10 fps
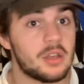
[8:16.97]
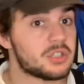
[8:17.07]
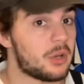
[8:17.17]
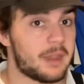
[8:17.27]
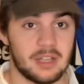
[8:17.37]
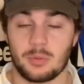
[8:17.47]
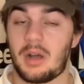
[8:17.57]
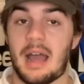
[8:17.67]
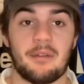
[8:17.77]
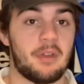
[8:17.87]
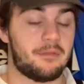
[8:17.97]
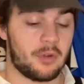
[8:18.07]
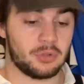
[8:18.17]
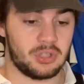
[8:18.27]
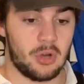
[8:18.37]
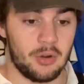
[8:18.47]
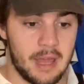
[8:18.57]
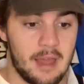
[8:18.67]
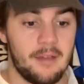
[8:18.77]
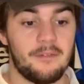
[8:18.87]
So that's why I have it.
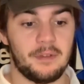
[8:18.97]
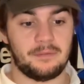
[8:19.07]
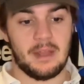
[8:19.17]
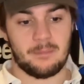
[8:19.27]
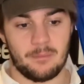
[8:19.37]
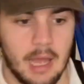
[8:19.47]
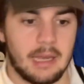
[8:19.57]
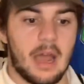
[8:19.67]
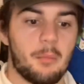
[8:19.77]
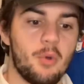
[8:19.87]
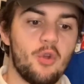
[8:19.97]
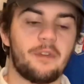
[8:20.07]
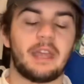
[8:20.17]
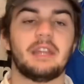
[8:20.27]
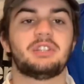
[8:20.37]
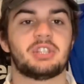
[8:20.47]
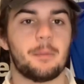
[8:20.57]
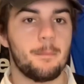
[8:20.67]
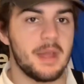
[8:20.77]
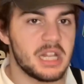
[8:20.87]
Frosinone, 15th. Okay, now moving into the
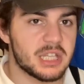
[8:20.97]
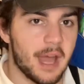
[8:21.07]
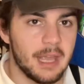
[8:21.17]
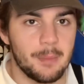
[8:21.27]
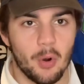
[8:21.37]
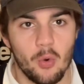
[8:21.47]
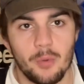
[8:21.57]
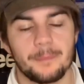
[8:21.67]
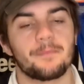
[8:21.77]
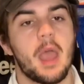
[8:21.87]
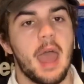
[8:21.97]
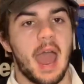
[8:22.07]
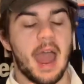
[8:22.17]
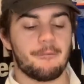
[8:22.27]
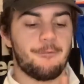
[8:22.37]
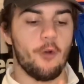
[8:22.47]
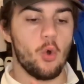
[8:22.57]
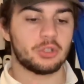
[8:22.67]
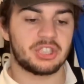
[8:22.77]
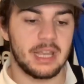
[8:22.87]
mid-table. At
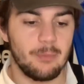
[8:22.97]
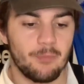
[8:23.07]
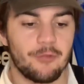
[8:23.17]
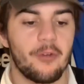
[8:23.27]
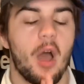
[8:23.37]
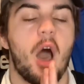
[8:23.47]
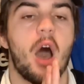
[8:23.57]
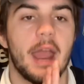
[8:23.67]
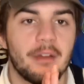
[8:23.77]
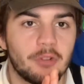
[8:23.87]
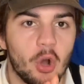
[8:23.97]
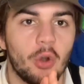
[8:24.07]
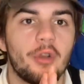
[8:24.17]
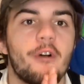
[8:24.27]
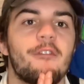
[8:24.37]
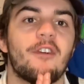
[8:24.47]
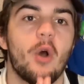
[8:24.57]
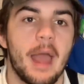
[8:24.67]
14th, I have gone for